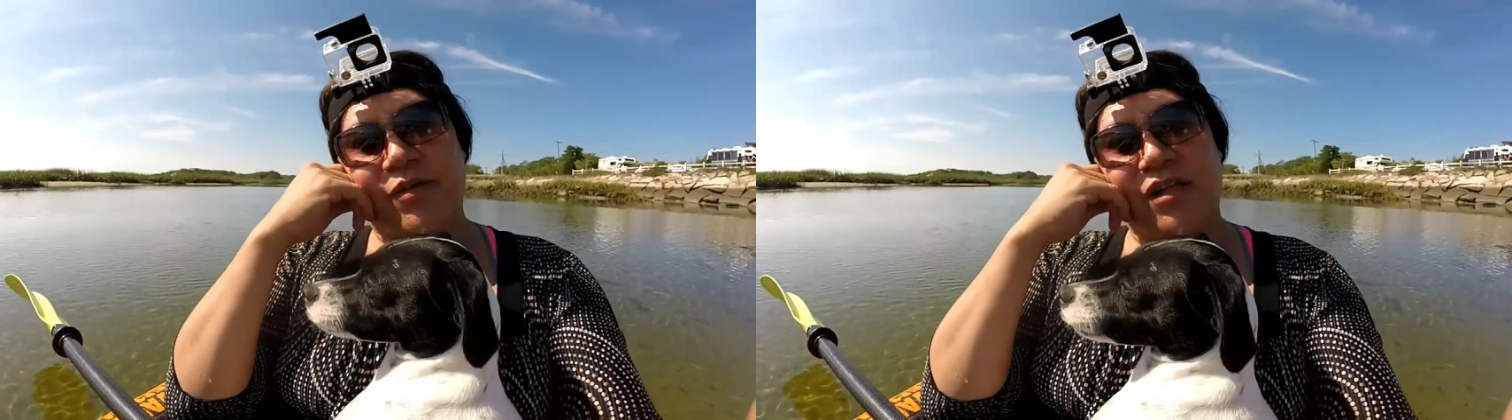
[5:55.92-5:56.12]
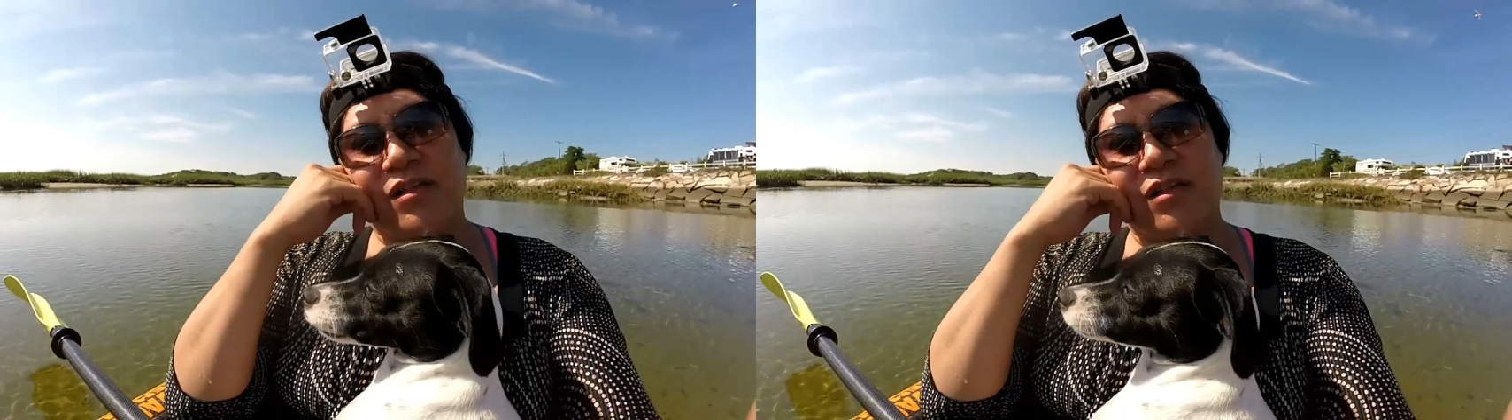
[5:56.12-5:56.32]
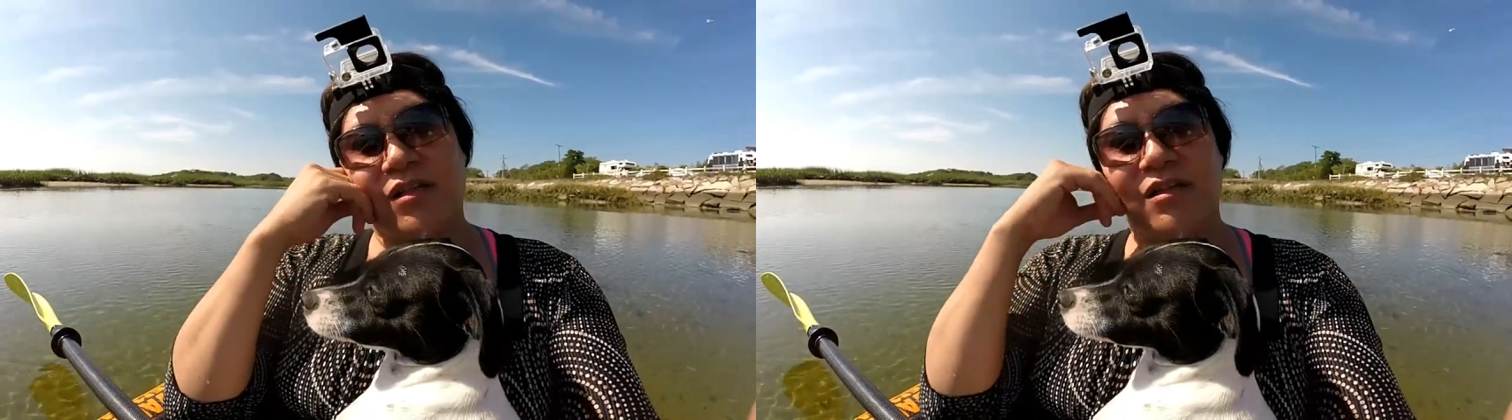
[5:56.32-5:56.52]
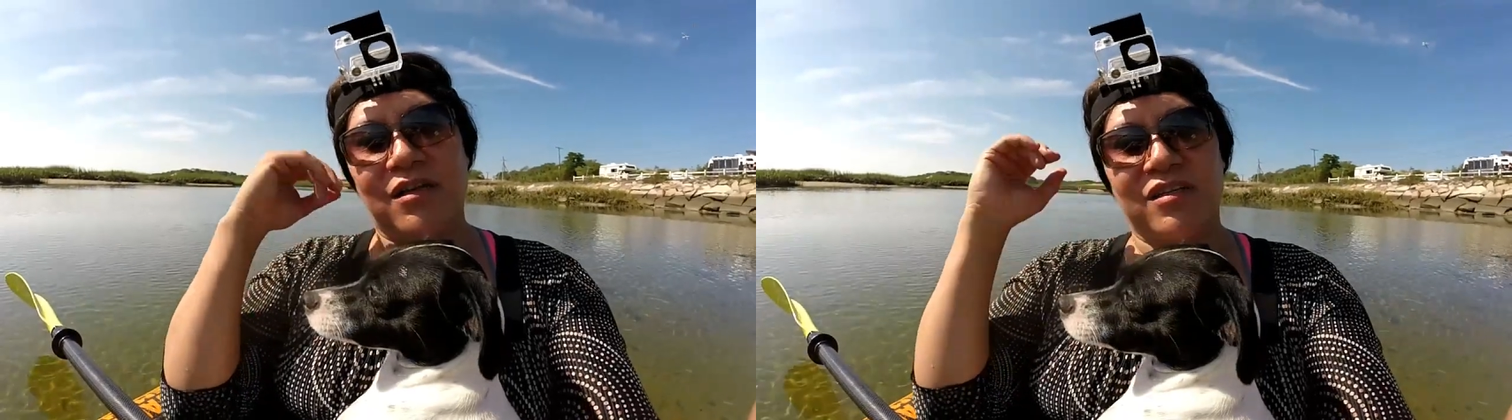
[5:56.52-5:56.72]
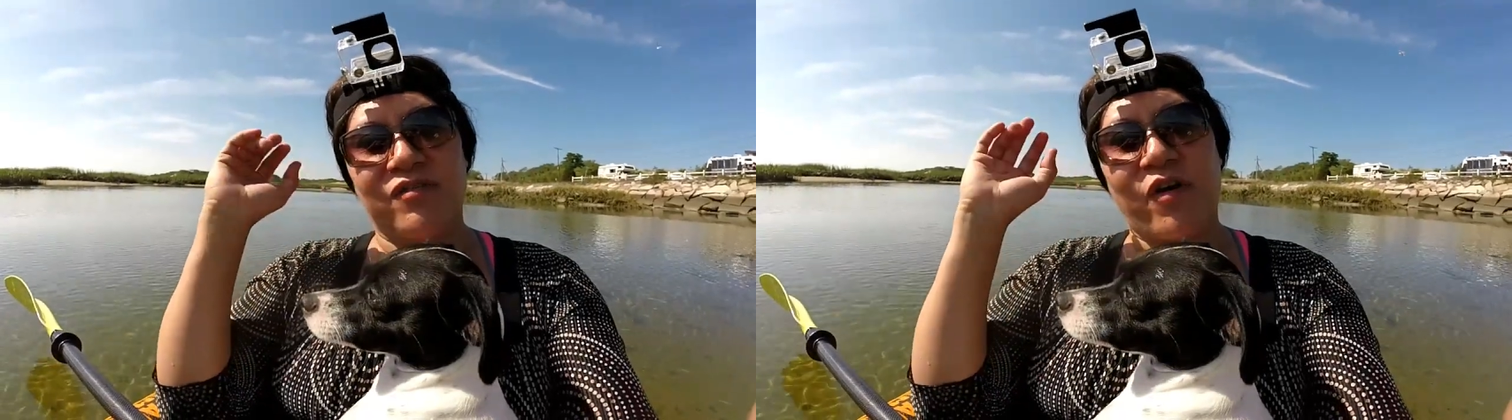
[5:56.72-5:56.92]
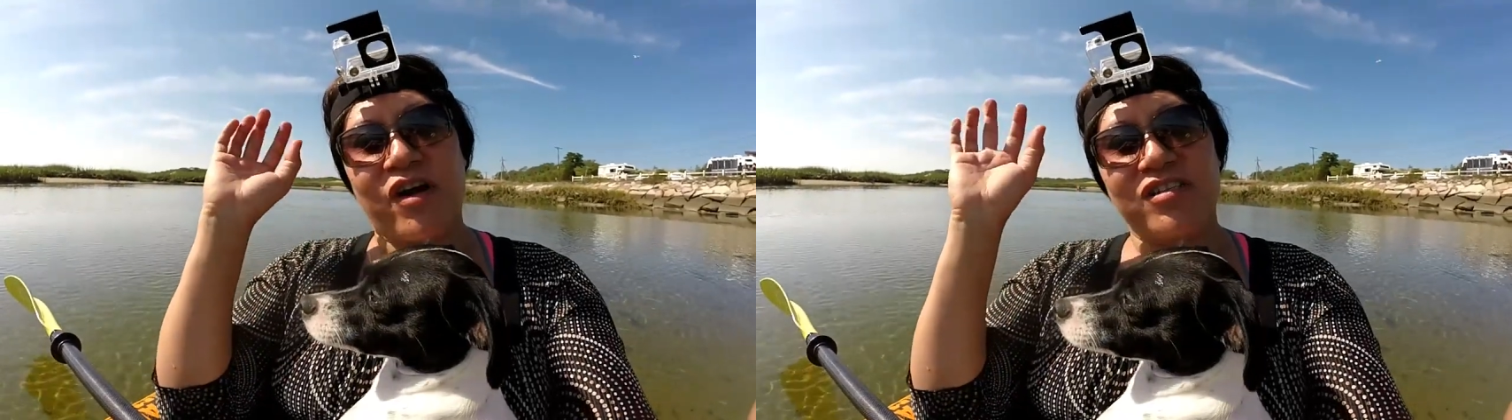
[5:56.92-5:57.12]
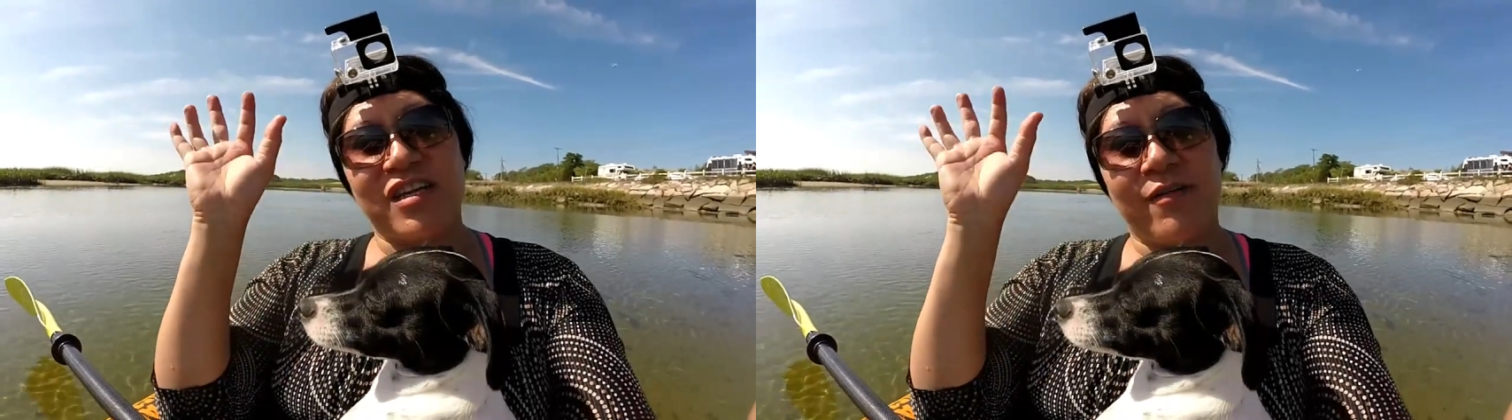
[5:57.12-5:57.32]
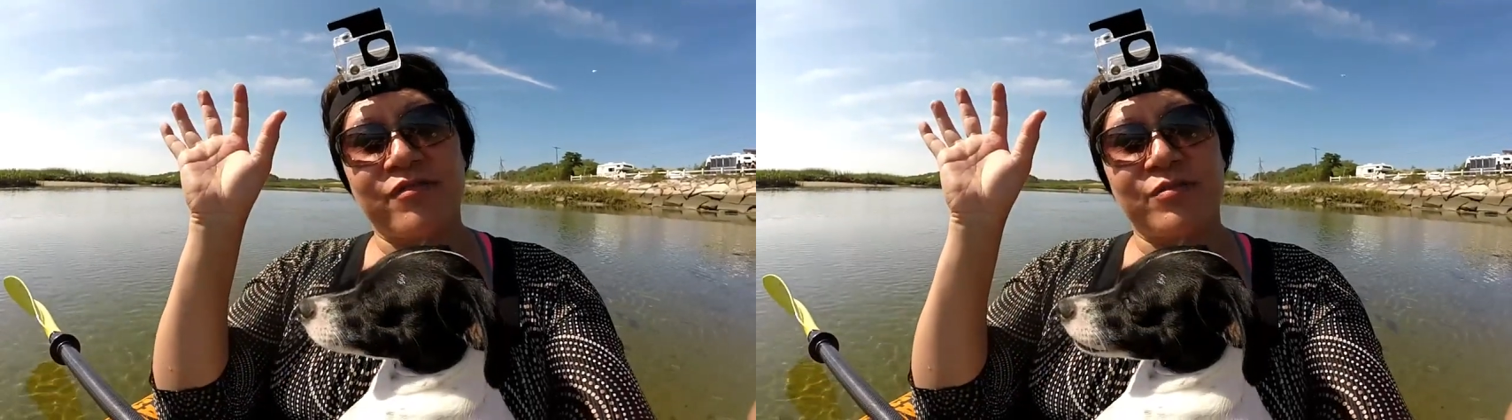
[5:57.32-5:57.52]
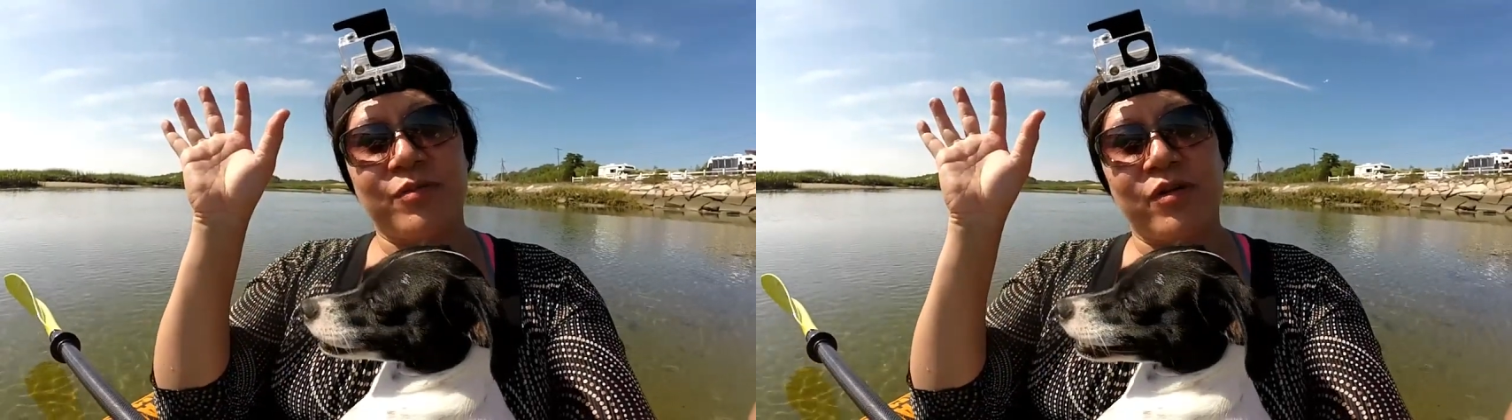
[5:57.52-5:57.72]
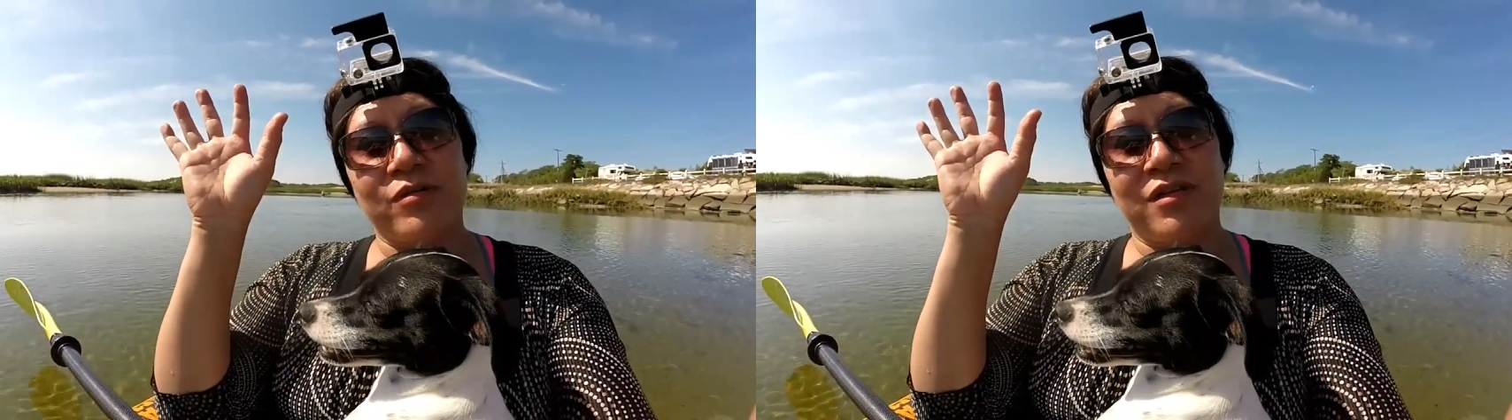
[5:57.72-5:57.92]
well, as far as
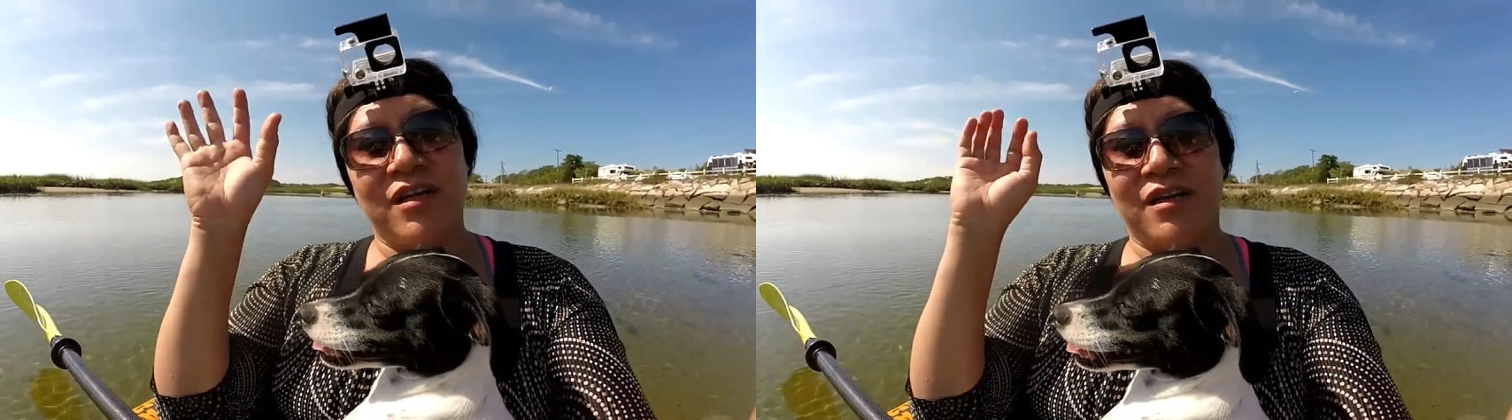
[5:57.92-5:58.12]
comfortable,